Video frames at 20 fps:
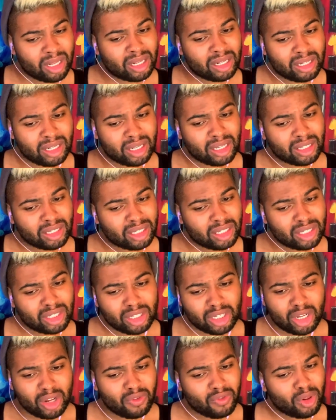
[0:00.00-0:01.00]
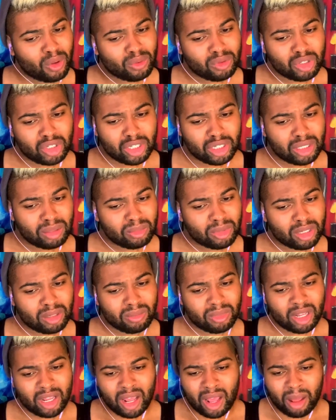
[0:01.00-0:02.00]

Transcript: but Texas different people.